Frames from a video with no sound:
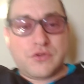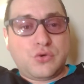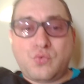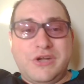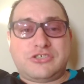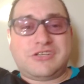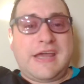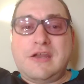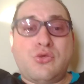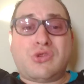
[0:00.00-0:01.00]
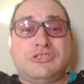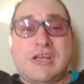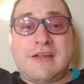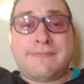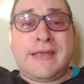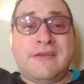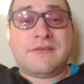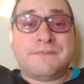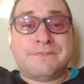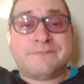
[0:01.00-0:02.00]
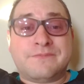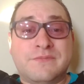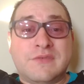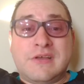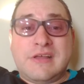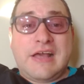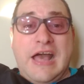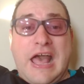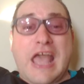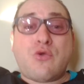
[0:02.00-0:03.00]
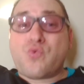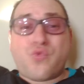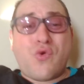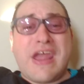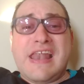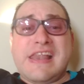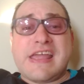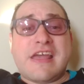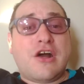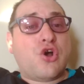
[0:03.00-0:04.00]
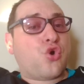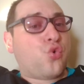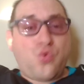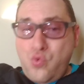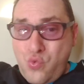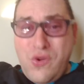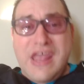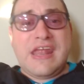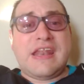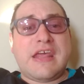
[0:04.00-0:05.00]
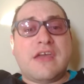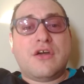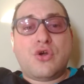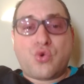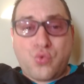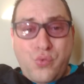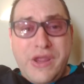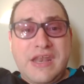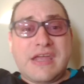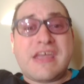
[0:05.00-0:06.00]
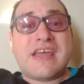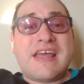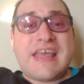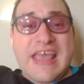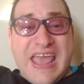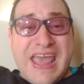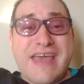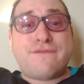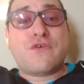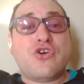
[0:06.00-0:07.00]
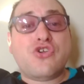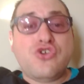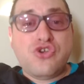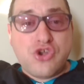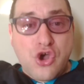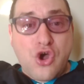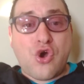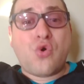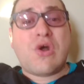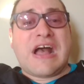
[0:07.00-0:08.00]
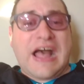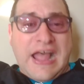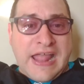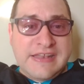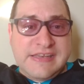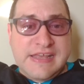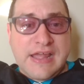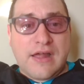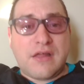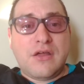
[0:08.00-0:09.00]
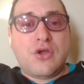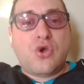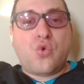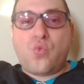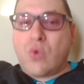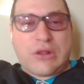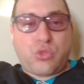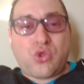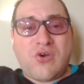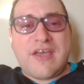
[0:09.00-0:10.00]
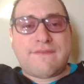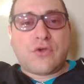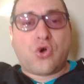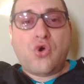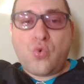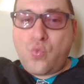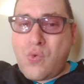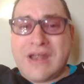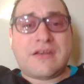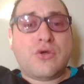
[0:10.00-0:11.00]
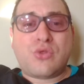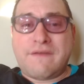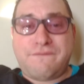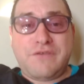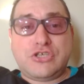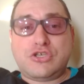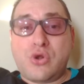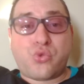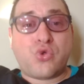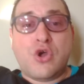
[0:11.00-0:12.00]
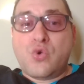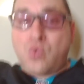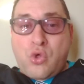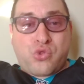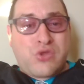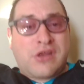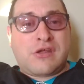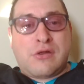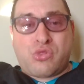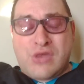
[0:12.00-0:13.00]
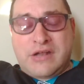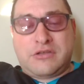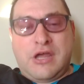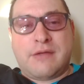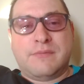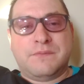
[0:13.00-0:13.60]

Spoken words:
Which, ladies and gentlemen, I really, really, really have no idea whatsoever what the officials were thinking at that time.